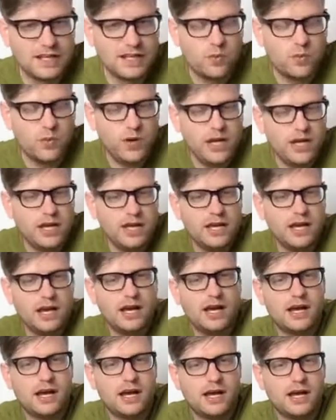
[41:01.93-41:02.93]
We
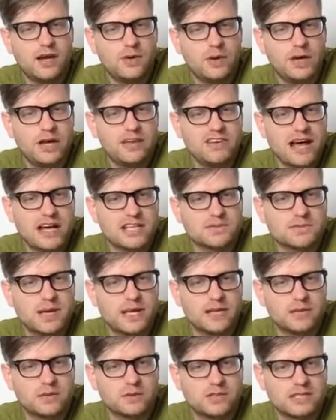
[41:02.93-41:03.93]
have a housemate called